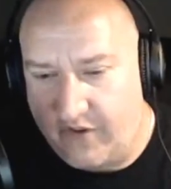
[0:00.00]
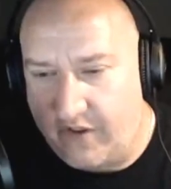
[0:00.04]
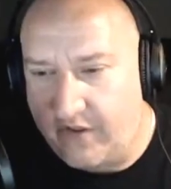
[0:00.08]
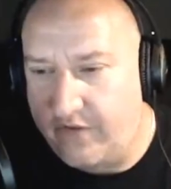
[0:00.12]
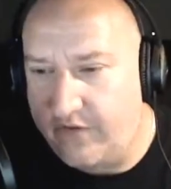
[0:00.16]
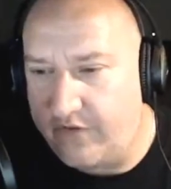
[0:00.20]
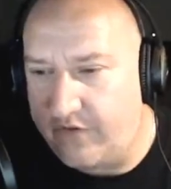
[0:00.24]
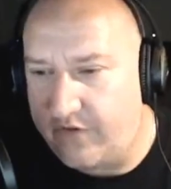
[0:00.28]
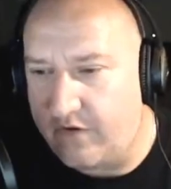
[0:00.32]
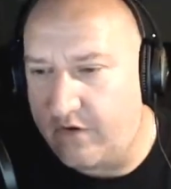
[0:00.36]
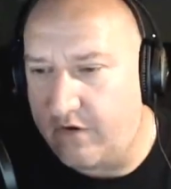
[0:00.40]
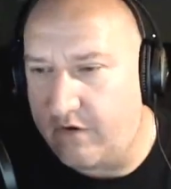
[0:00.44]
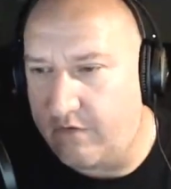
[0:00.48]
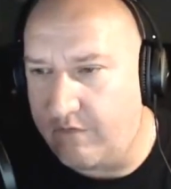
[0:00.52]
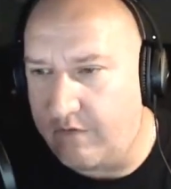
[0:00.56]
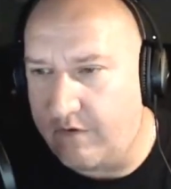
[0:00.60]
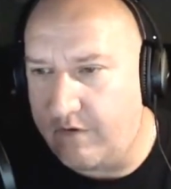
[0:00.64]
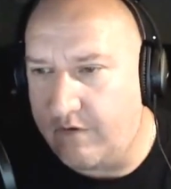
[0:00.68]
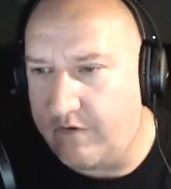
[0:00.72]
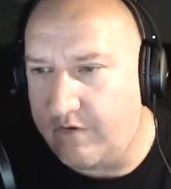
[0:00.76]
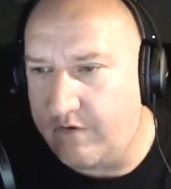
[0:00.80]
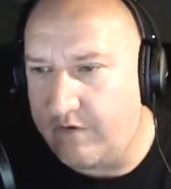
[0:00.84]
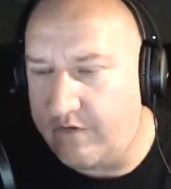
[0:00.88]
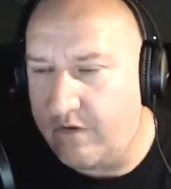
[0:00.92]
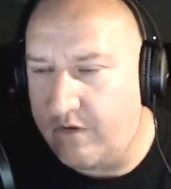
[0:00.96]

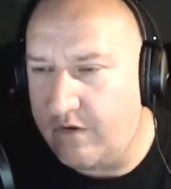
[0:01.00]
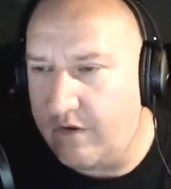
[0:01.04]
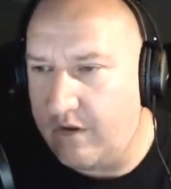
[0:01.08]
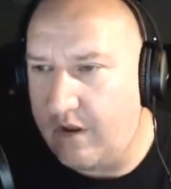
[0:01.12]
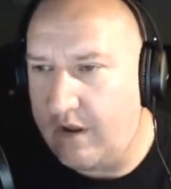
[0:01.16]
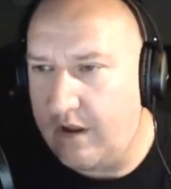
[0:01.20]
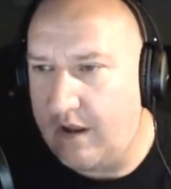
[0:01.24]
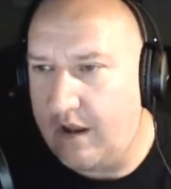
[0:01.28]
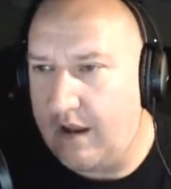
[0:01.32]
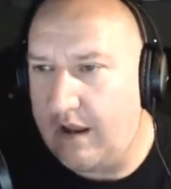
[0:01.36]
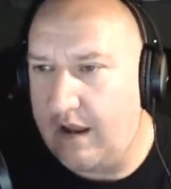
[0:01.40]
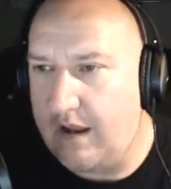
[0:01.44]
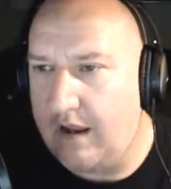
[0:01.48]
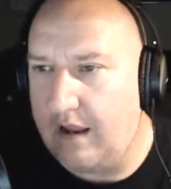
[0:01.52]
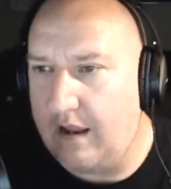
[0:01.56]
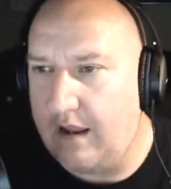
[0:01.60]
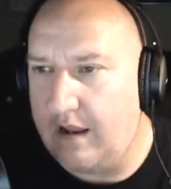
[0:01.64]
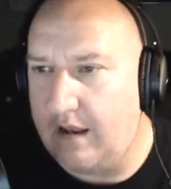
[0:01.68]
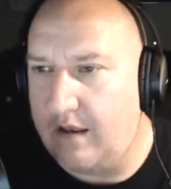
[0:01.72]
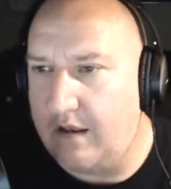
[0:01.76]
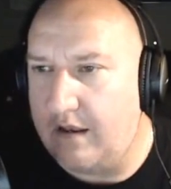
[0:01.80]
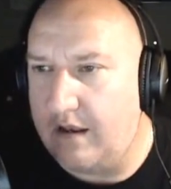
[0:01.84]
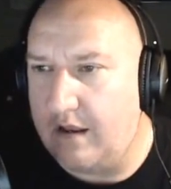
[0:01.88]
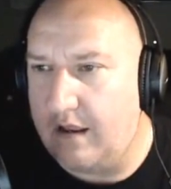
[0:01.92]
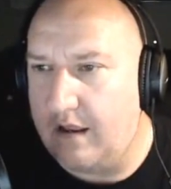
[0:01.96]
servers.
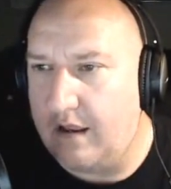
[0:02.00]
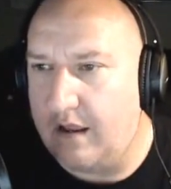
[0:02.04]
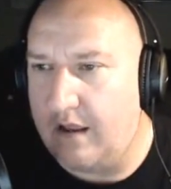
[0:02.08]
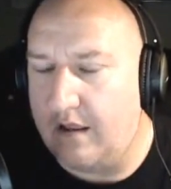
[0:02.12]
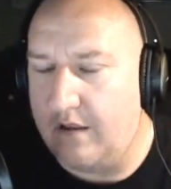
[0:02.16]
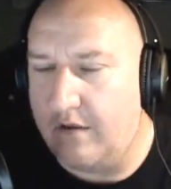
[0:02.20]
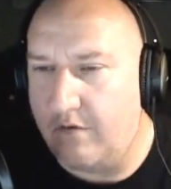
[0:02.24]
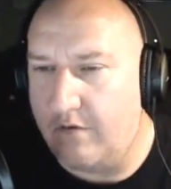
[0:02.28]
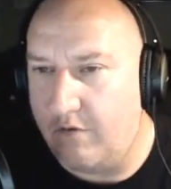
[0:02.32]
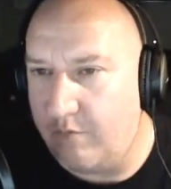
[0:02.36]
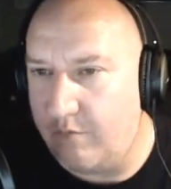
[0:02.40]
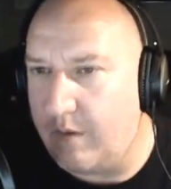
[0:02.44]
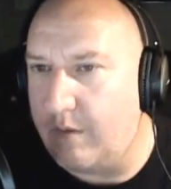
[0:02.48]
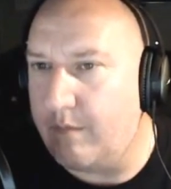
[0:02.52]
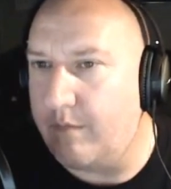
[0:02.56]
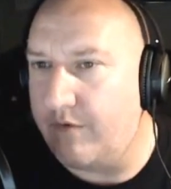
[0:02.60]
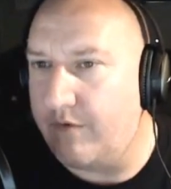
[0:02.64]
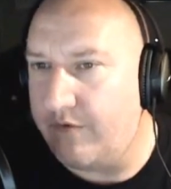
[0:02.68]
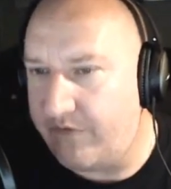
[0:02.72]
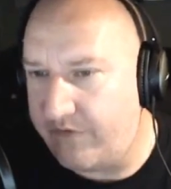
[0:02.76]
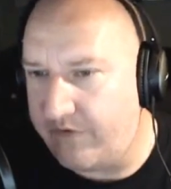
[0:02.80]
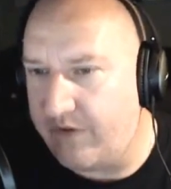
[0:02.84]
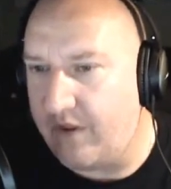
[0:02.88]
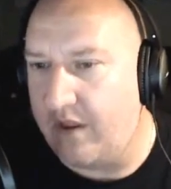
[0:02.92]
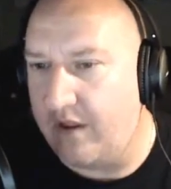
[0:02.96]
And you remember
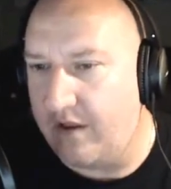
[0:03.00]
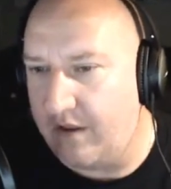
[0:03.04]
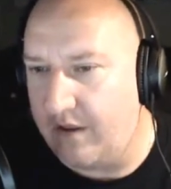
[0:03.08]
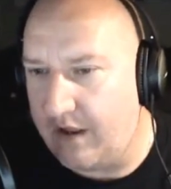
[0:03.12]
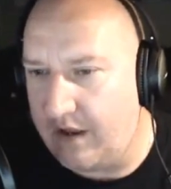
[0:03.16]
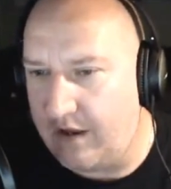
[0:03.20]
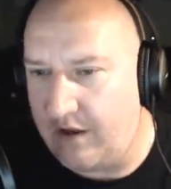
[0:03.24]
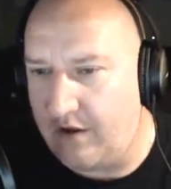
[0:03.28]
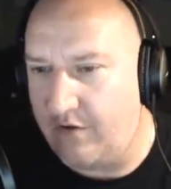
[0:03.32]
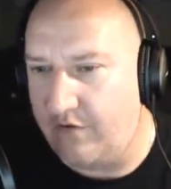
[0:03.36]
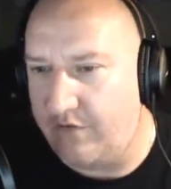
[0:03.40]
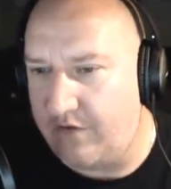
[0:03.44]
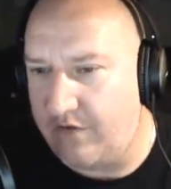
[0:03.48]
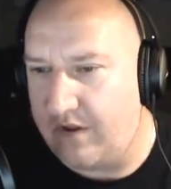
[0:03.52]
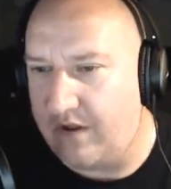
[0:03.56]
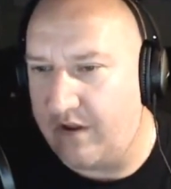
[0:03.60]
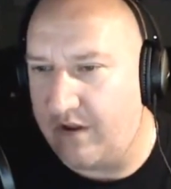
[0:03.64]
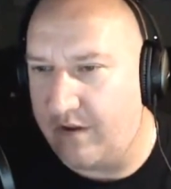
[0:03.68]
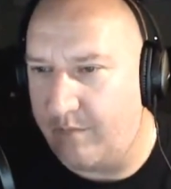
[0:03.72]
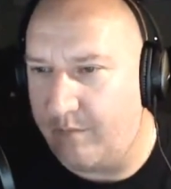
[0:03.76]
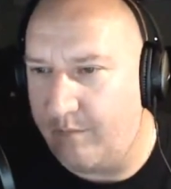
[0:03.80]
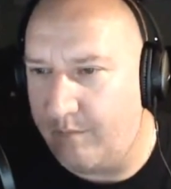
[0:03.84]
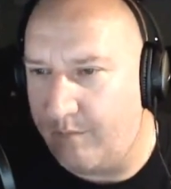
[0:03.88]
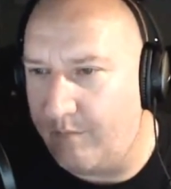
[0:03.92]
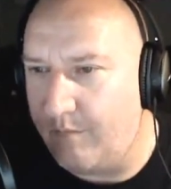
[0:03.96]
Sun, they used
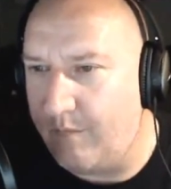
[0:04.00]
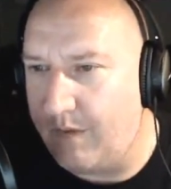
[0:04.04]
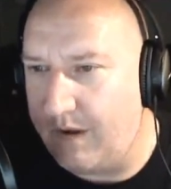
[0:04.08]
to make